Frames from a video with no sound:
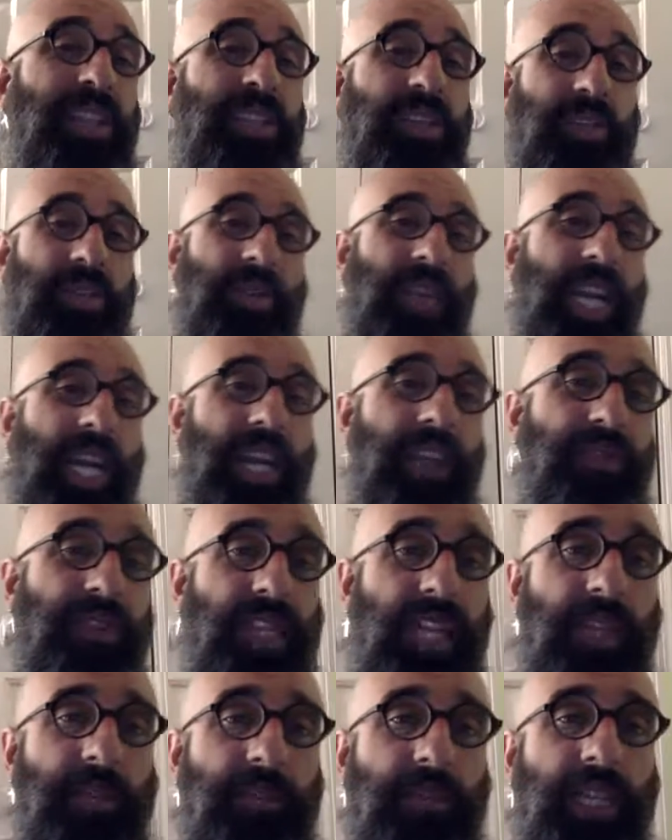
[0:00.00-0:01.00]
don't have
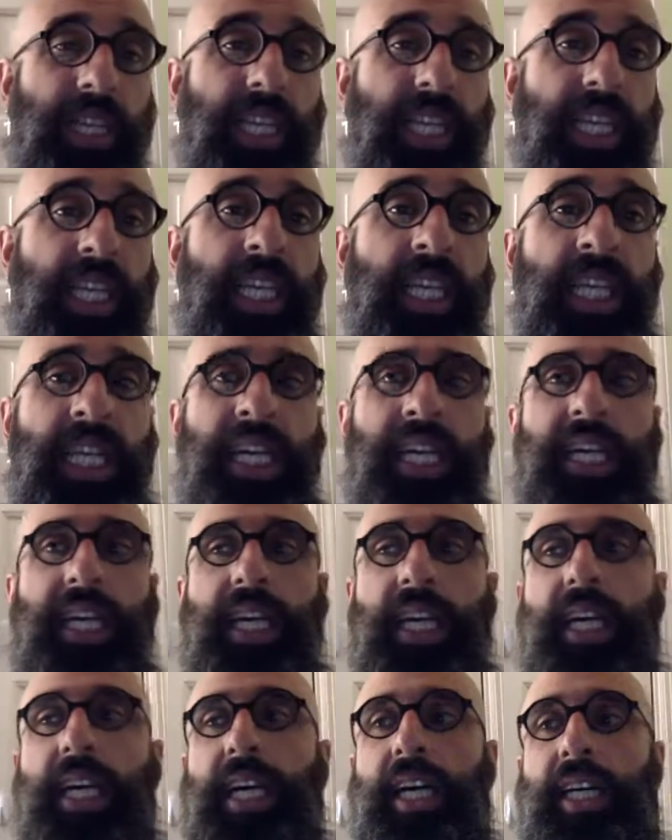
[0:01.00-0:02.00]
that many
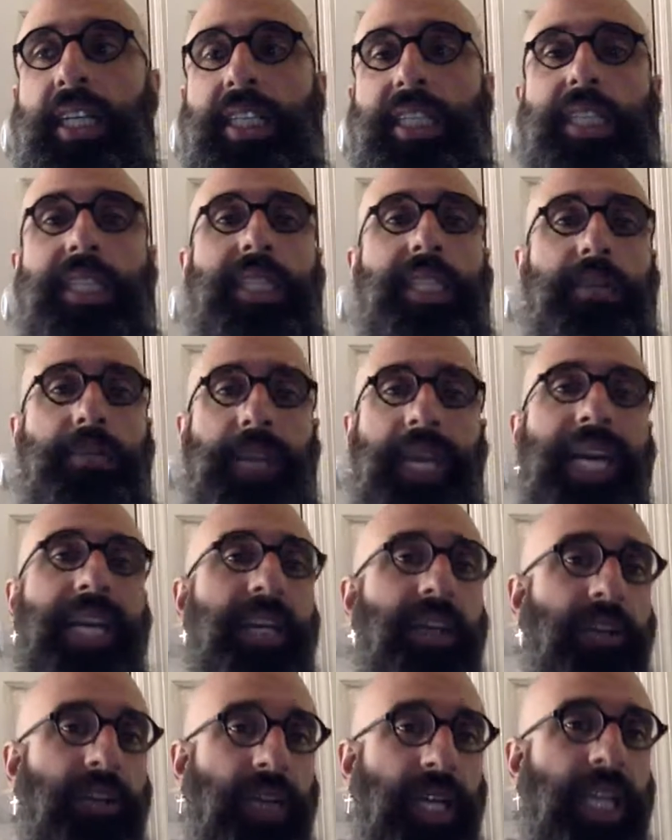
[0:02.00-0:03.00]

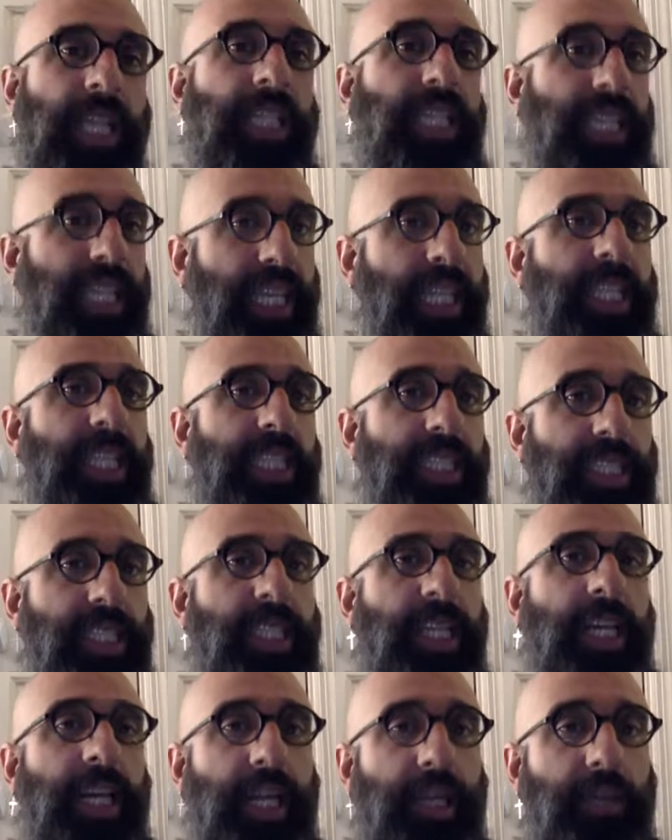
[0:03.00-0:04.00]
systematic rights at this
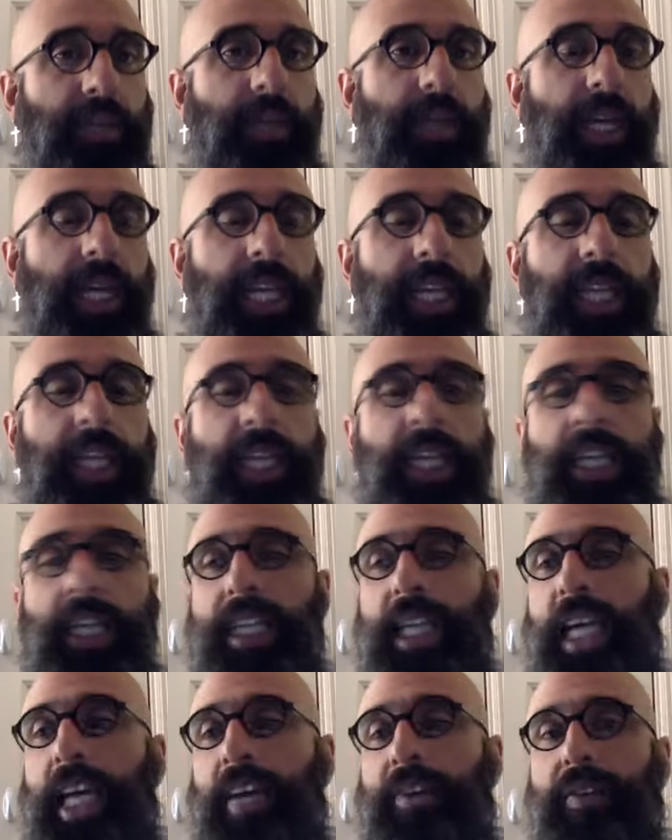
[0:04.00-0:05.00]
time, right?
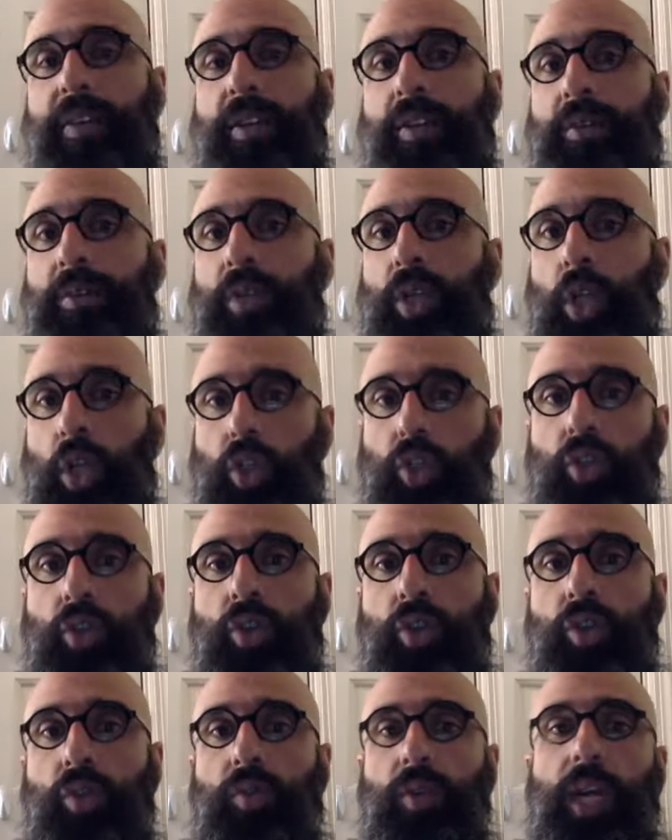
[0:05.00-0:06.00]
They have
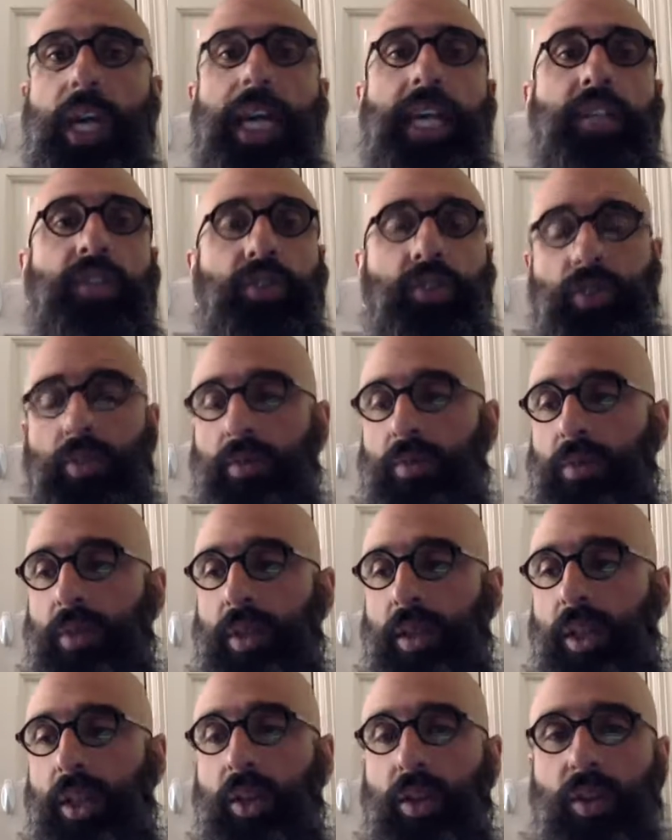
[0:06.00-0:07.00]
cultural rights or
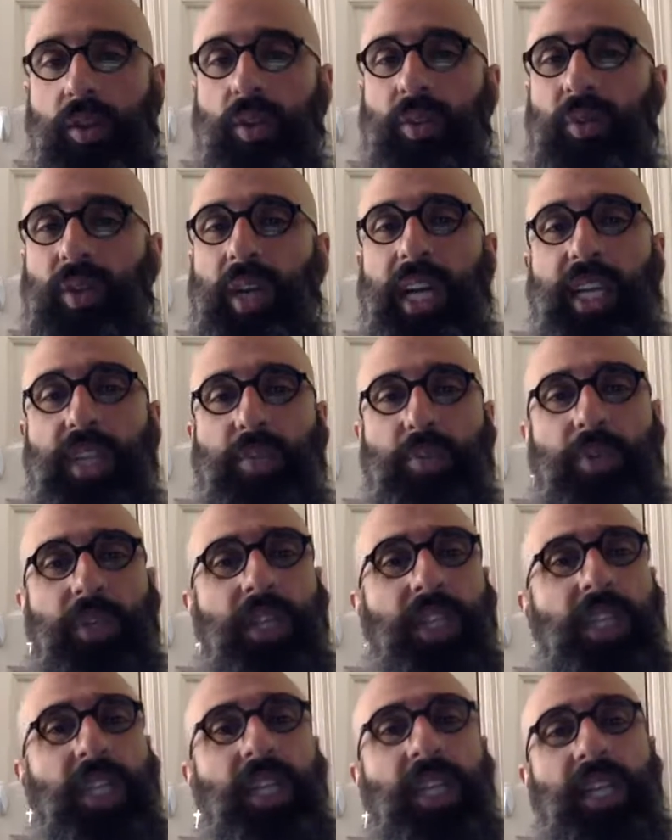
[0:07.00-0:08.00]
local rights,
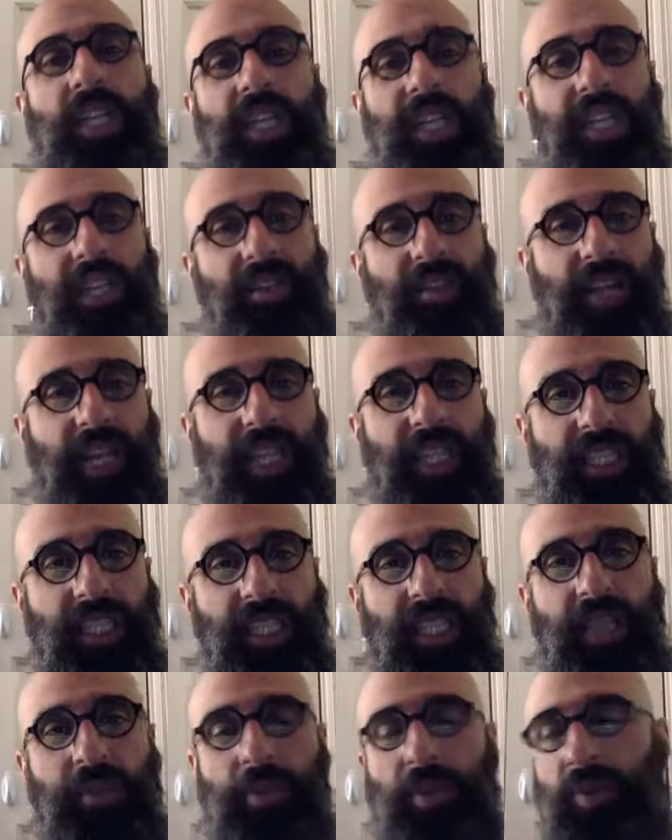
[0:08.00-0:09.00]
but in the kind of grand
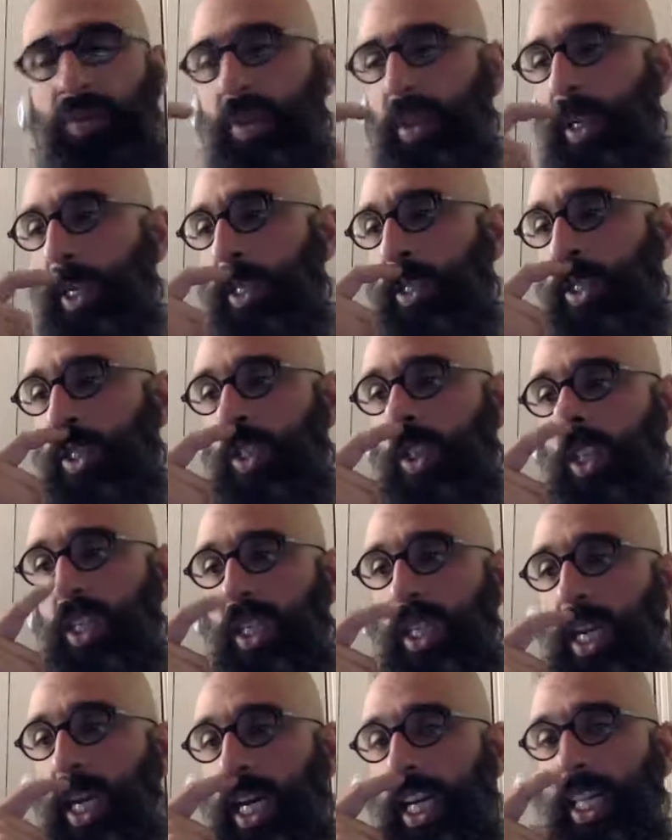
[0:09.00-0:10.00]
scheme of things, they're
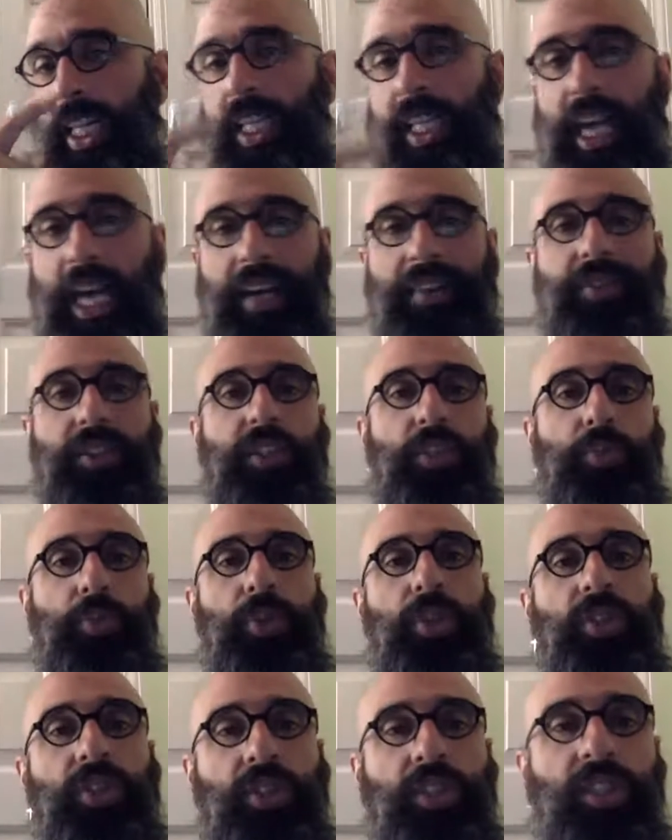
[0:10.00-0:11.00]
not, the average
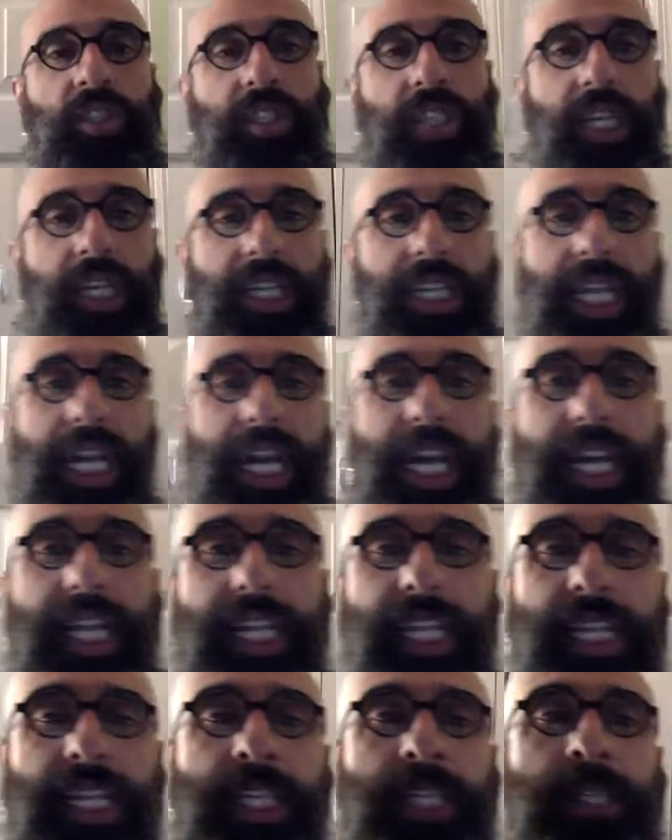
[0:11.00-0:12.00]
person is not
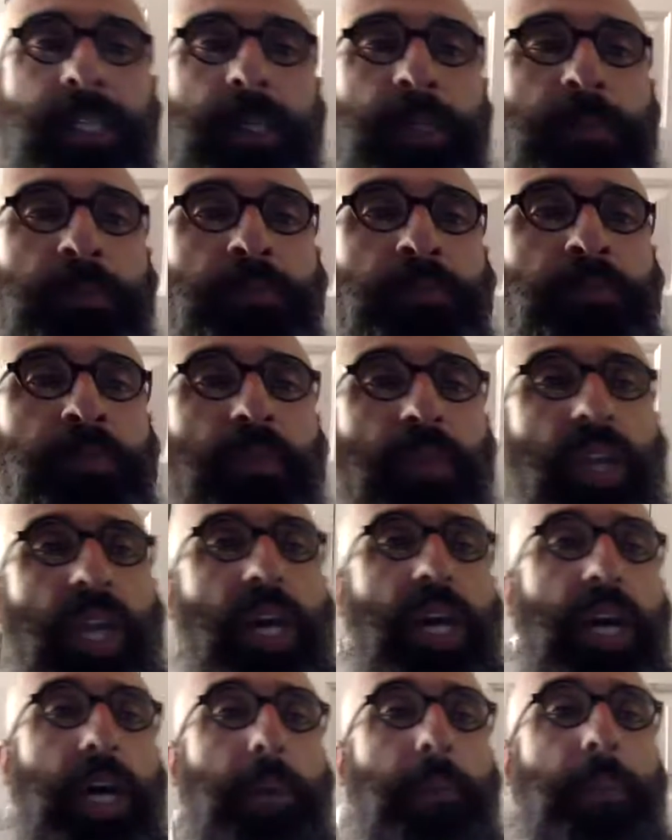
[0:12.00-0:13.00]
that
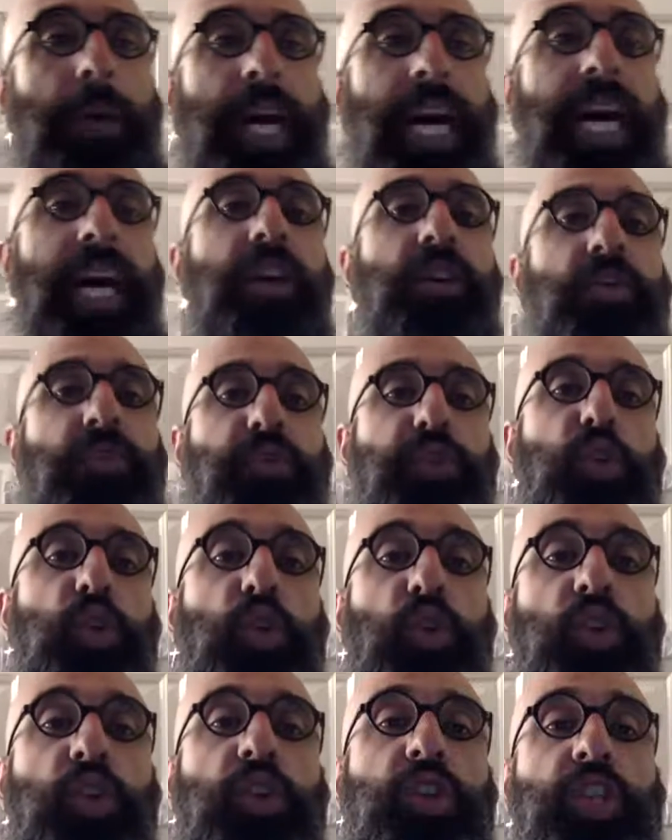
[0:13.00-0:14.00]
powerful
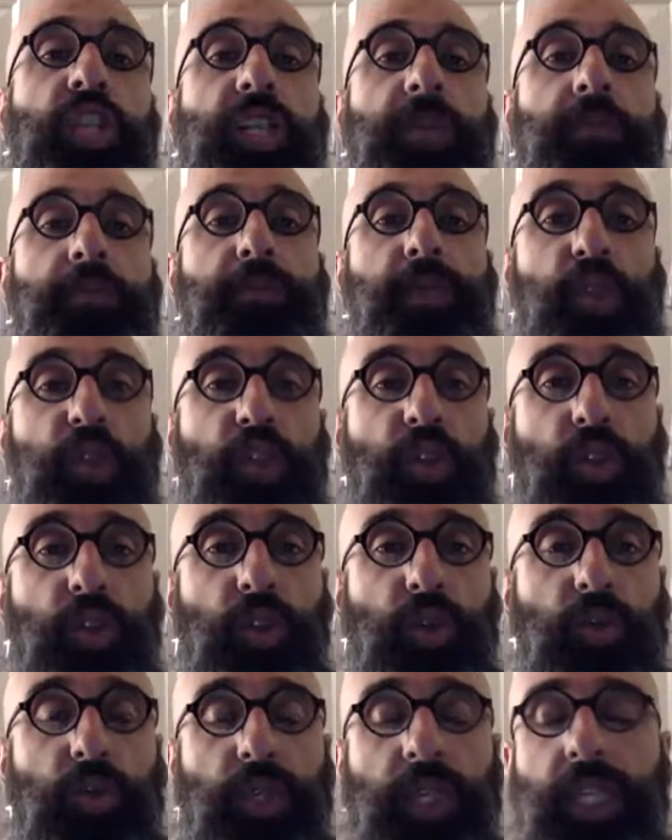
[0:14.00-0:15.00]
or
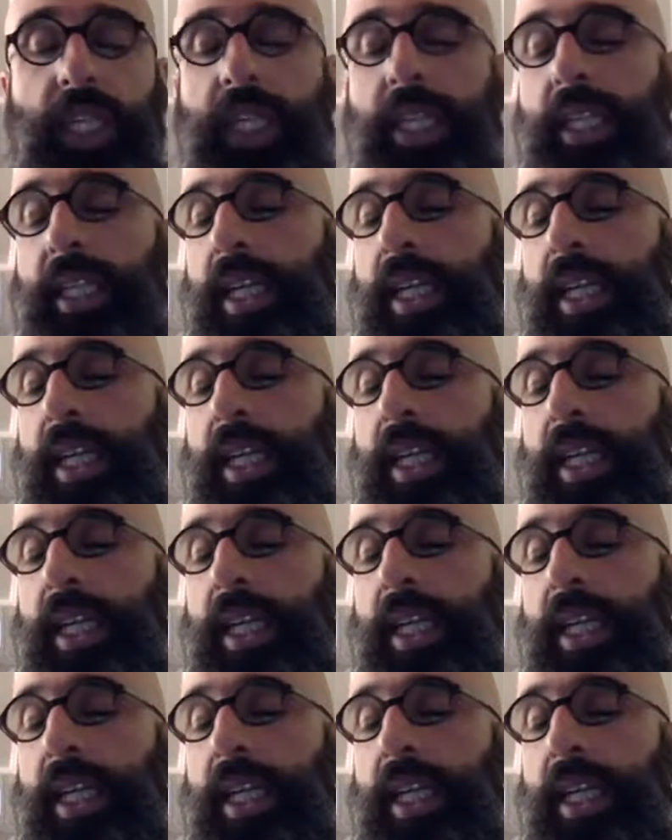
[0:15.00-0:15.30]
imbued with